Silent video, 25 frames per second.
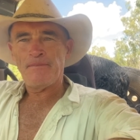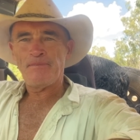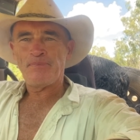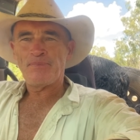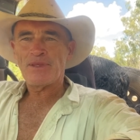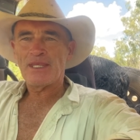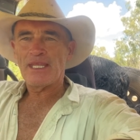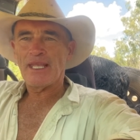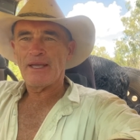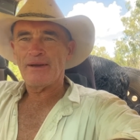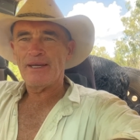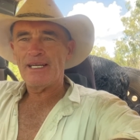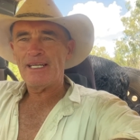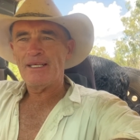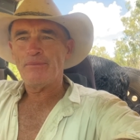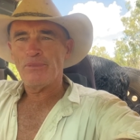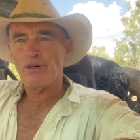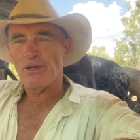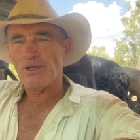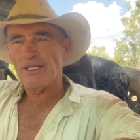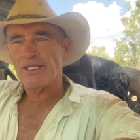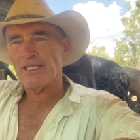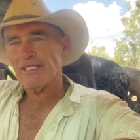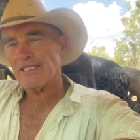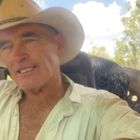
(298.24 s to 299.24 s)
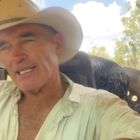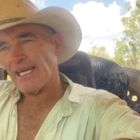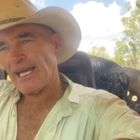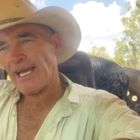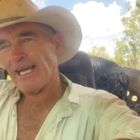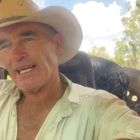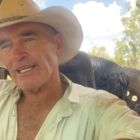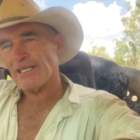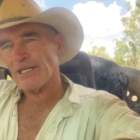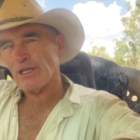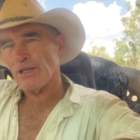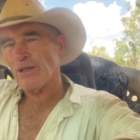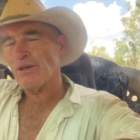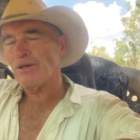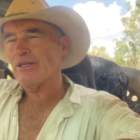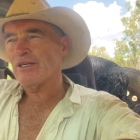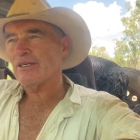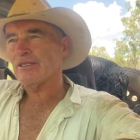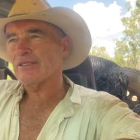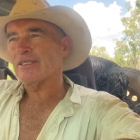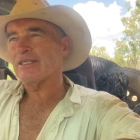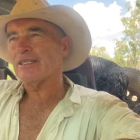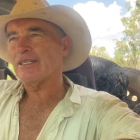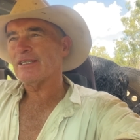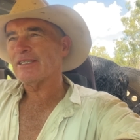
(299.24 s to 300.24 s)
Now, anybody that's had a look
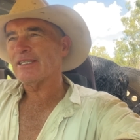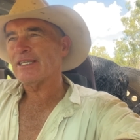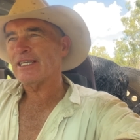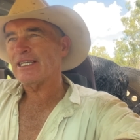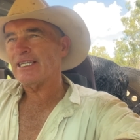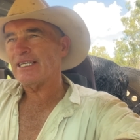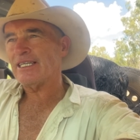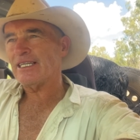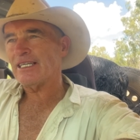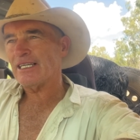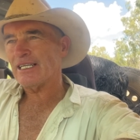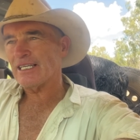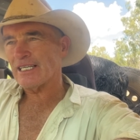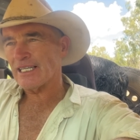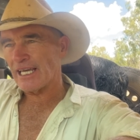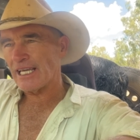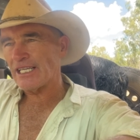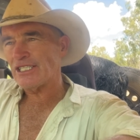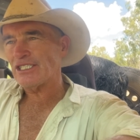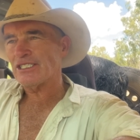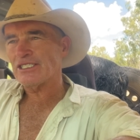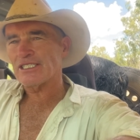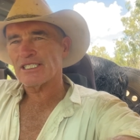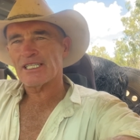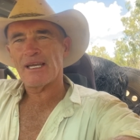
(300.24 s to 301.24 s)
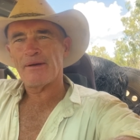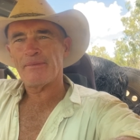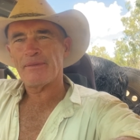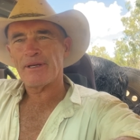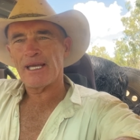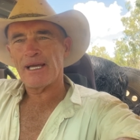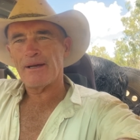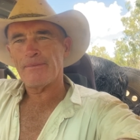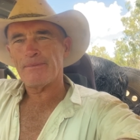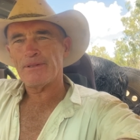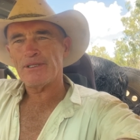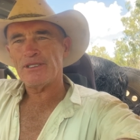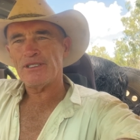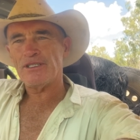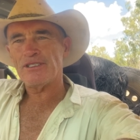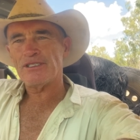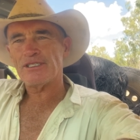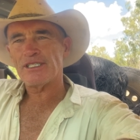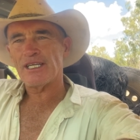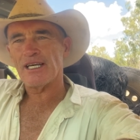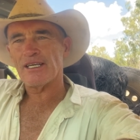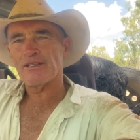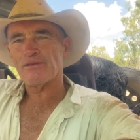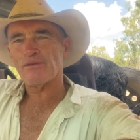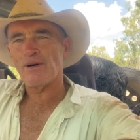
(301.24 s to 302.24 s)
at the elections coming up in New
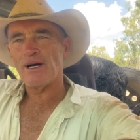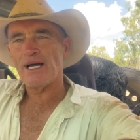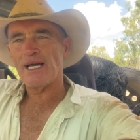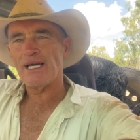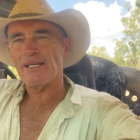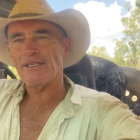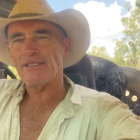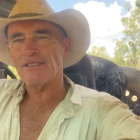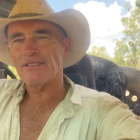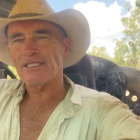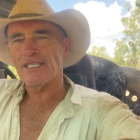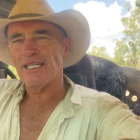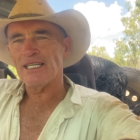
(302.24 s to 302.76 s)
South Wales,